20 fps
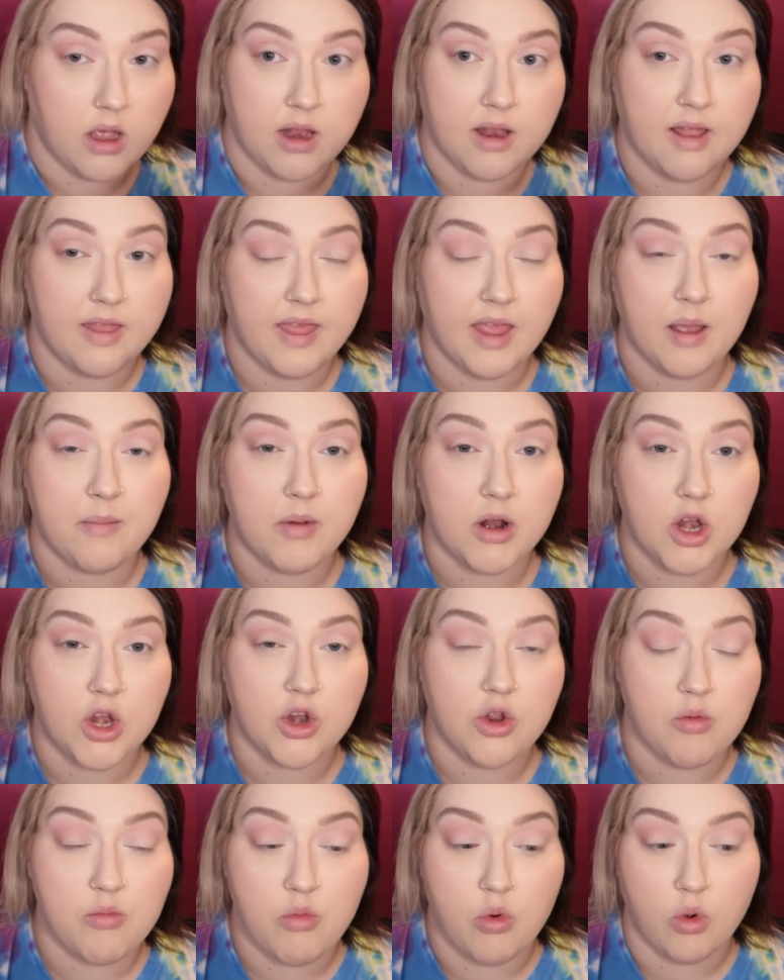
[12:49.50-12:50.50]
And I think I'm going to
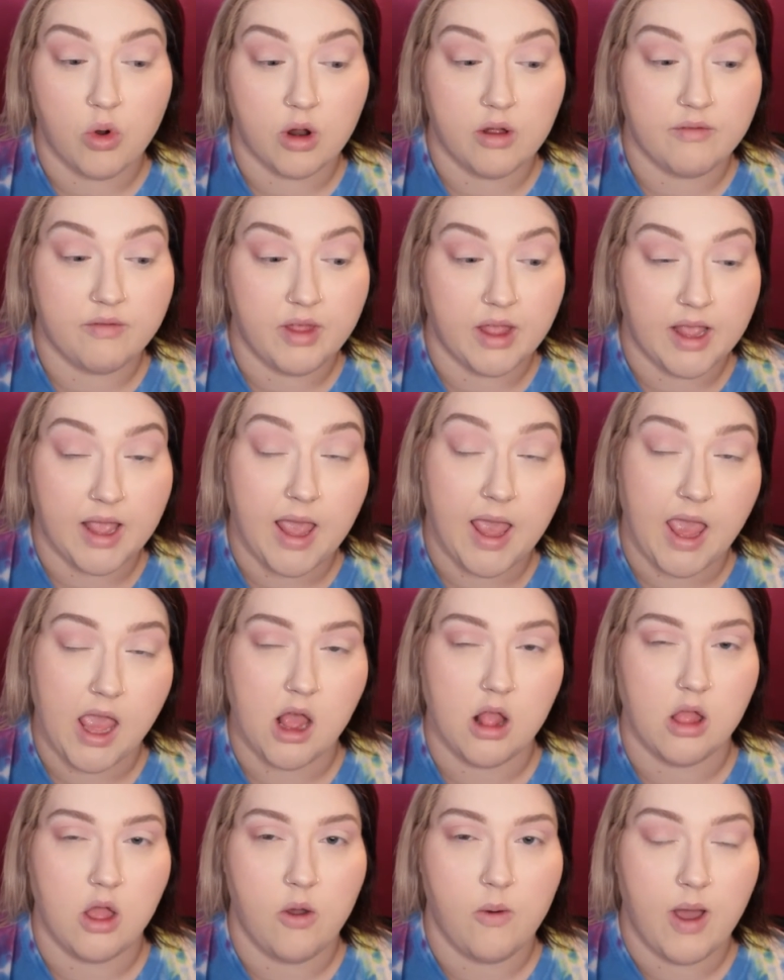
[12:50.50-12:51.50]
do more of like a
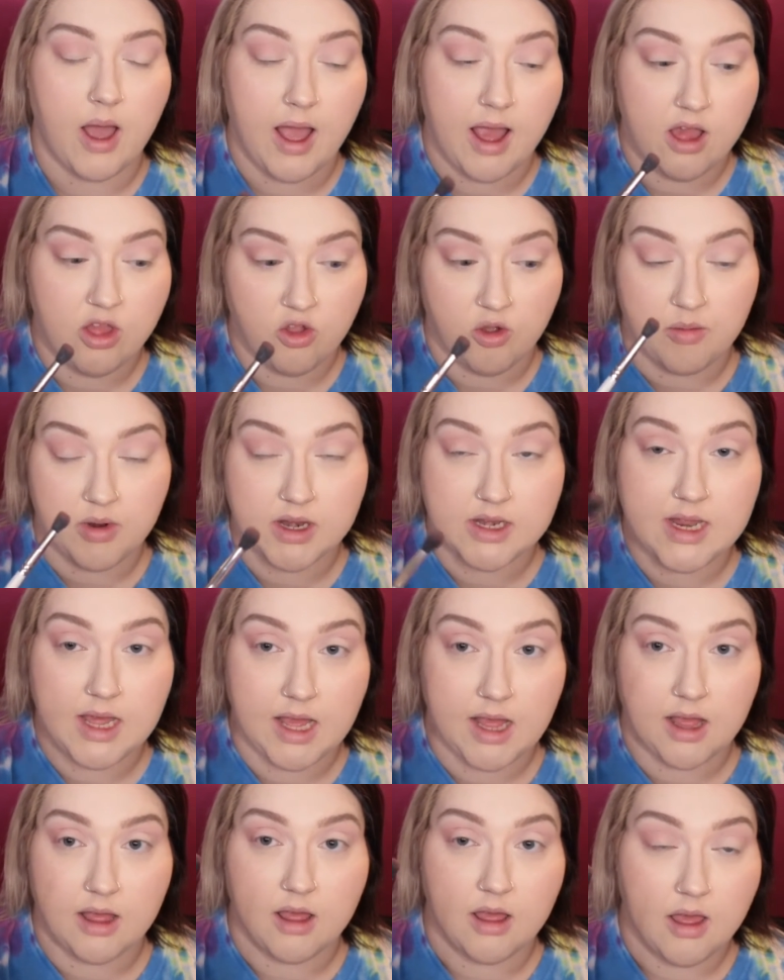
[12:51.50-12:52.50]
halo eye, so I'm going to
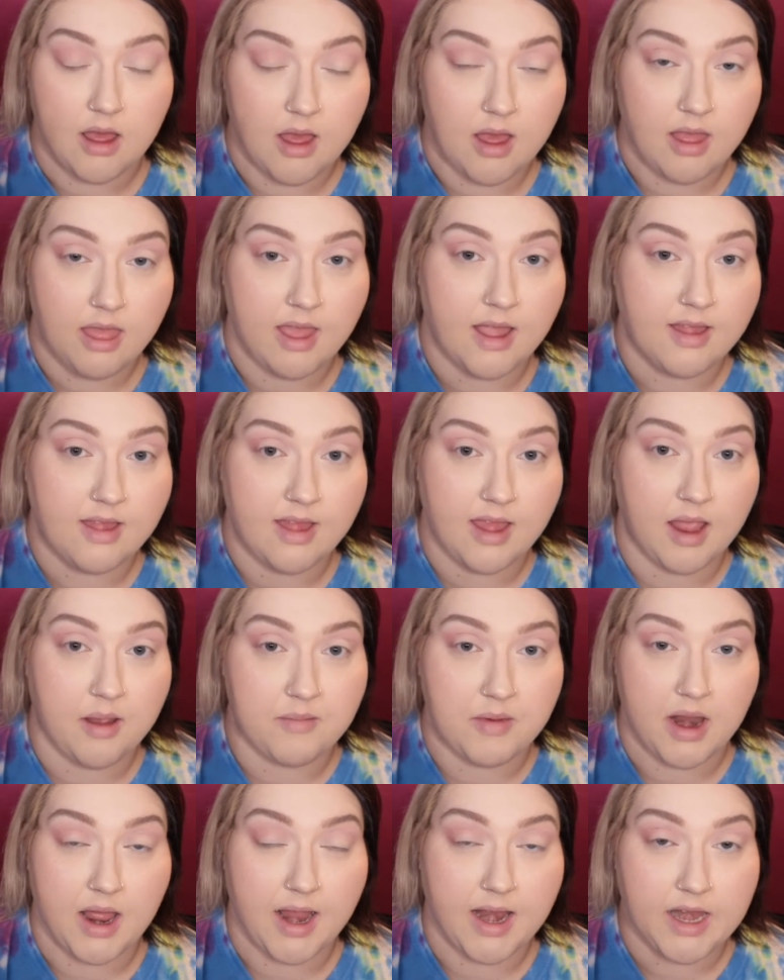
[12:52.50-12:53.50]
take that
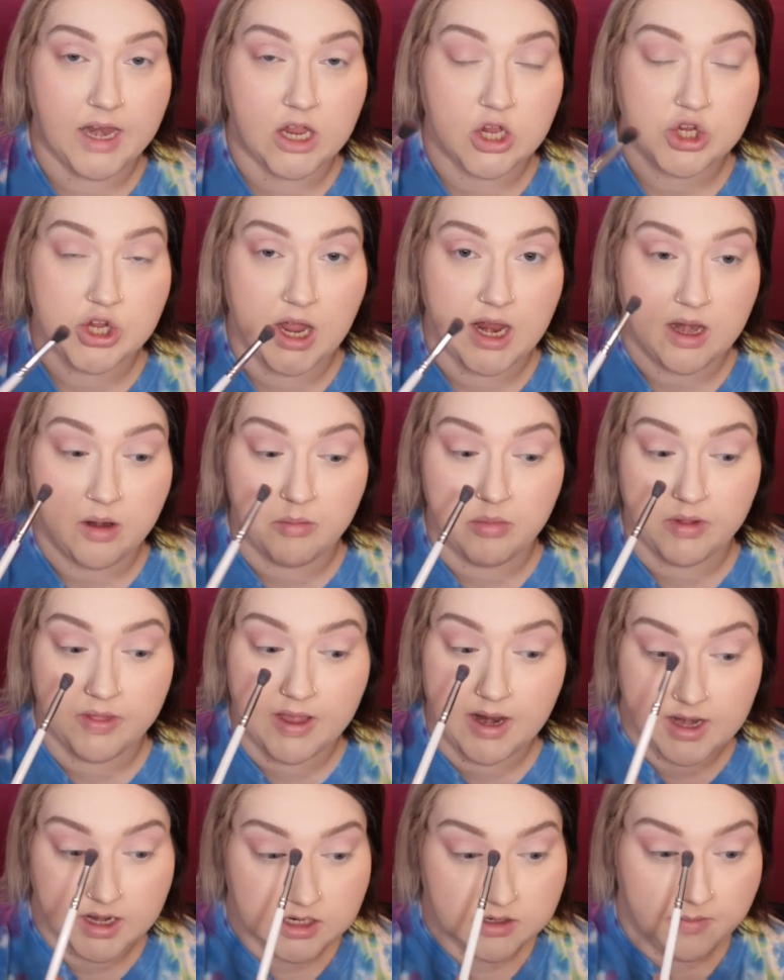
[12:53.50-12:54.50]
same 90 shade and put
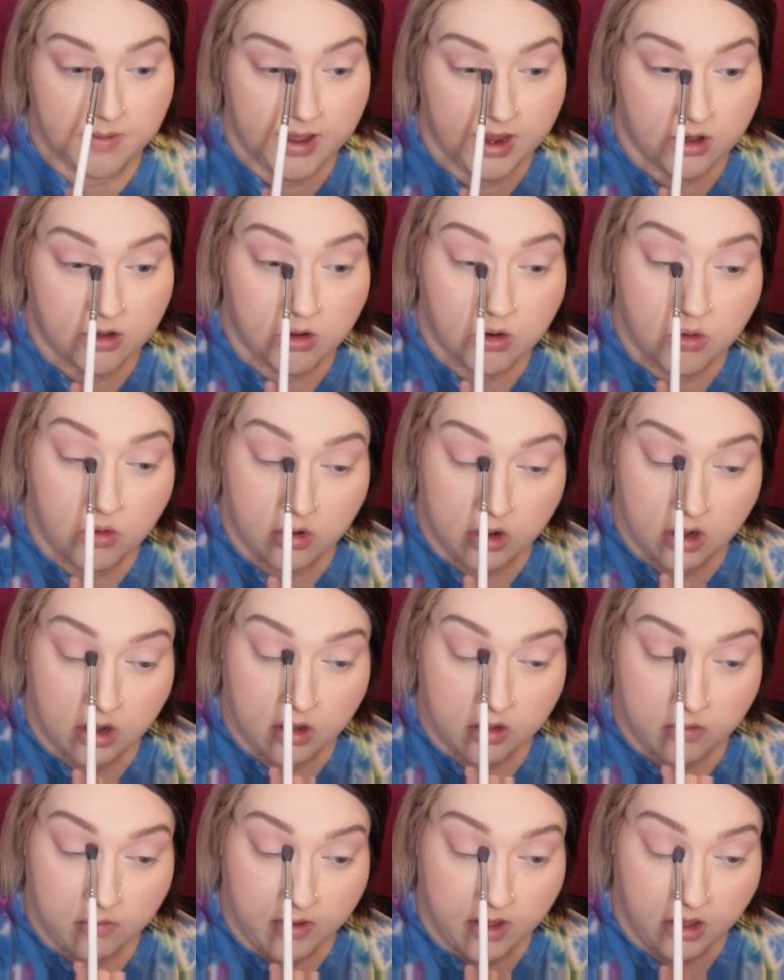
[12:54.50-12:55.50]
that into my inner corner
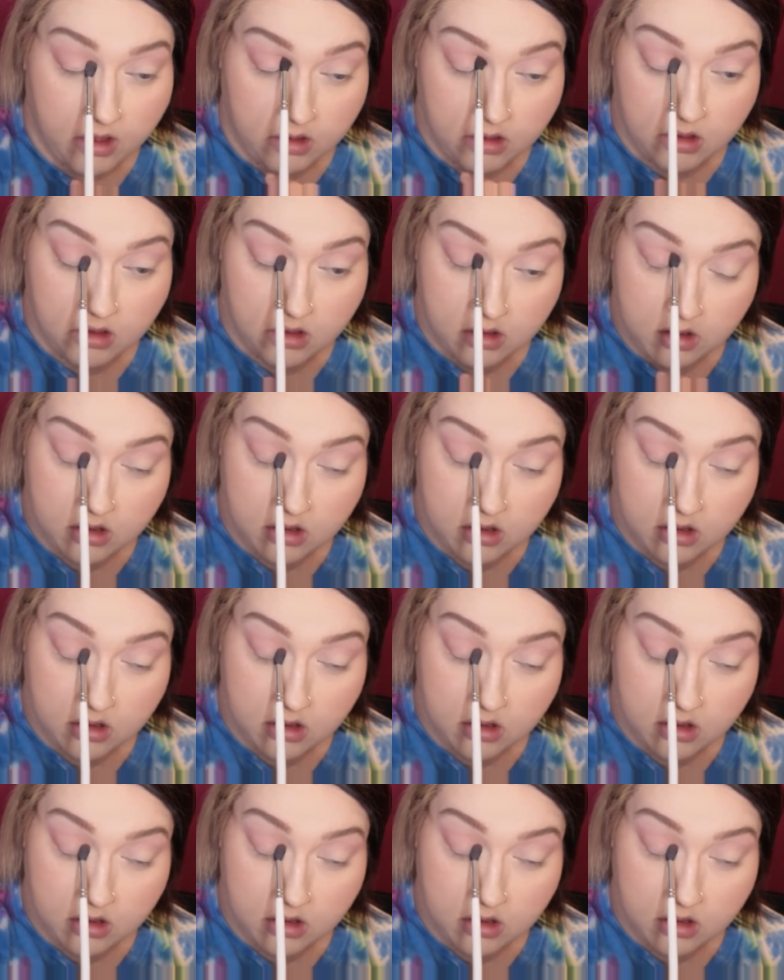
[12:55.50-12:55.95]
as well.